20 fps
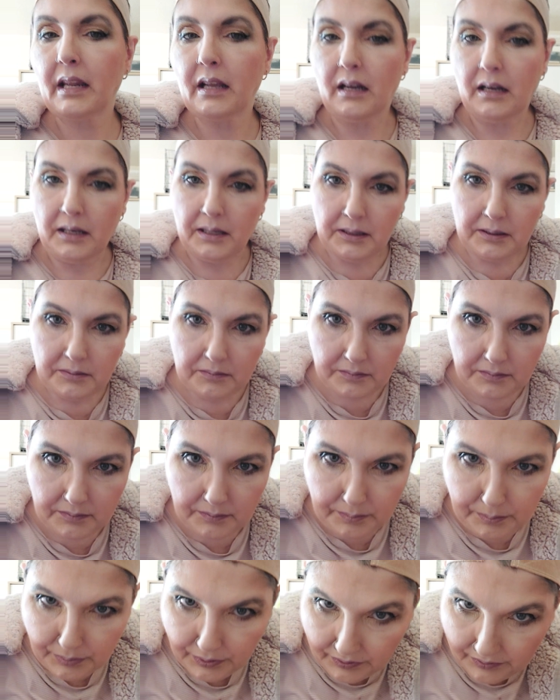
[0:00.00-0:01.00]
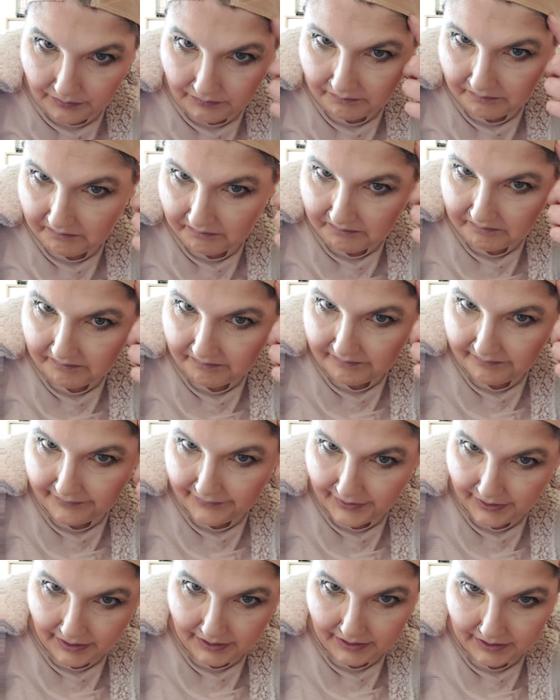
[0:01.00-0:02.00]
Um, but
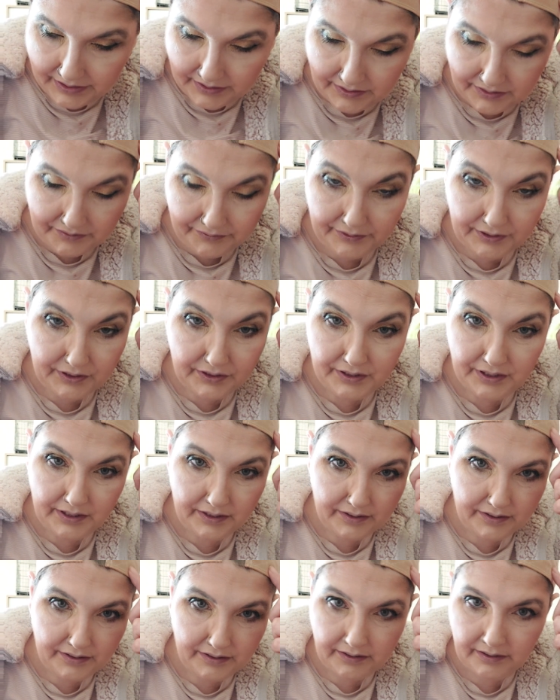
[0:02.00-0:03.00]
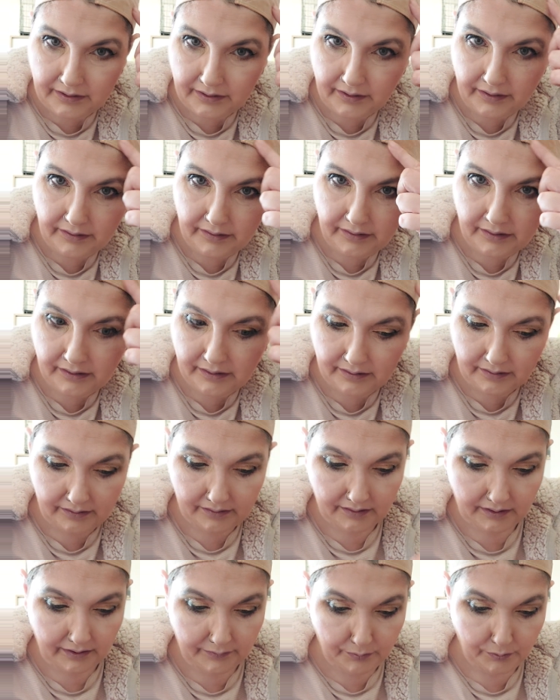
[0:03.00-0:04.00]
these are fantastic
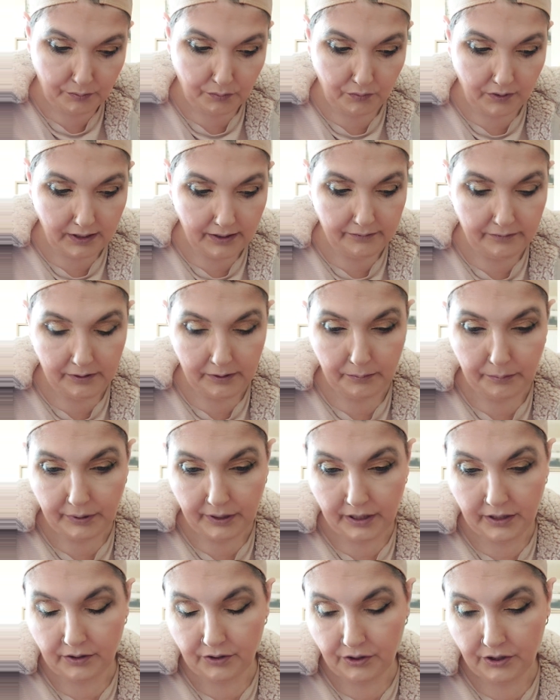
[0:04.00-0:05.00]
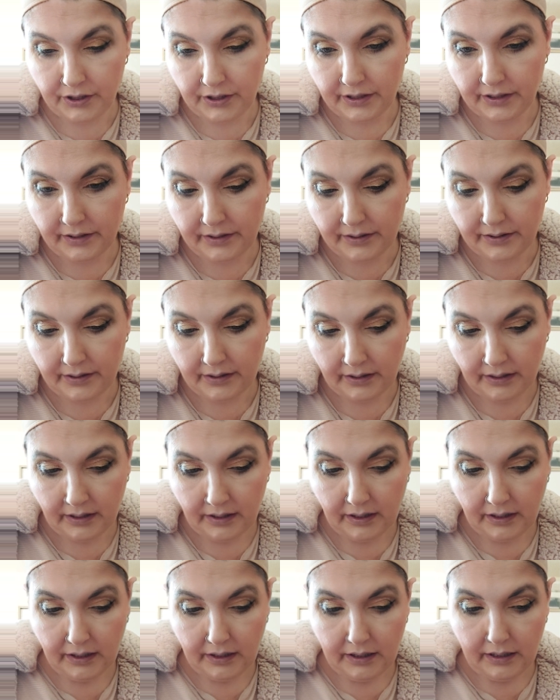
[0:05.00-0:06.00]
and I've been wearing peaches
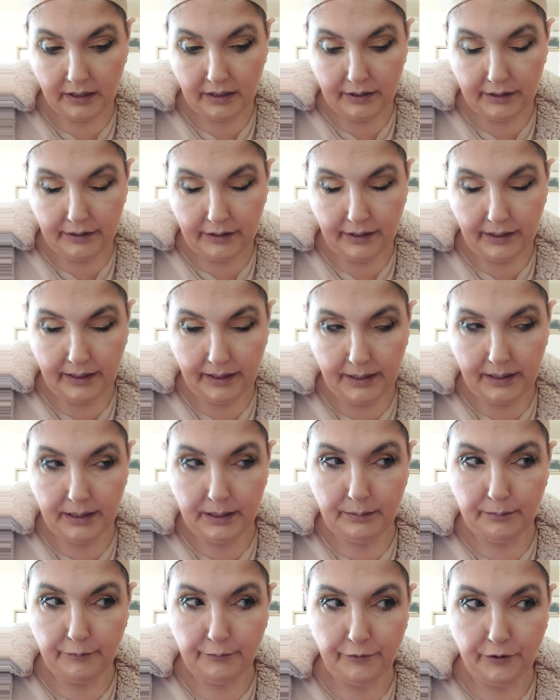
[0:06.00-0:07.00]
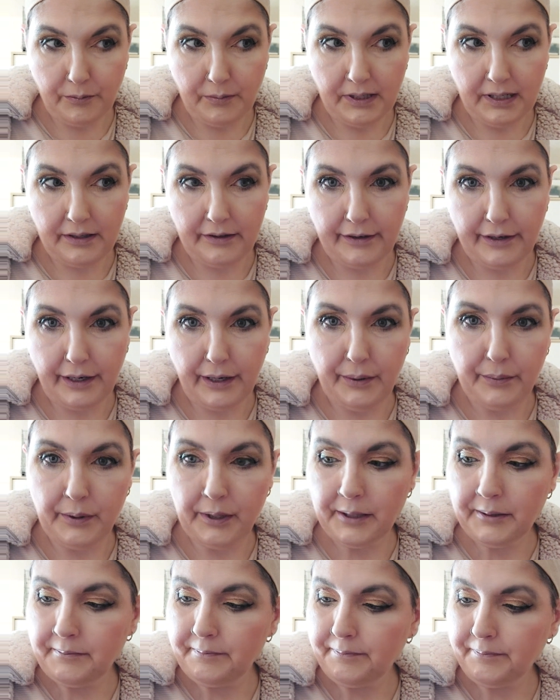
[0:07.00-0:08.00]
um, for about an
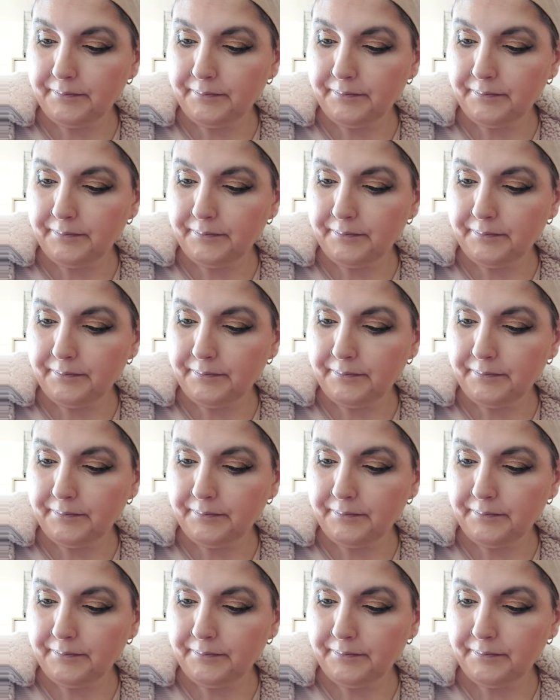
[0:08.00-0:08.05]
hour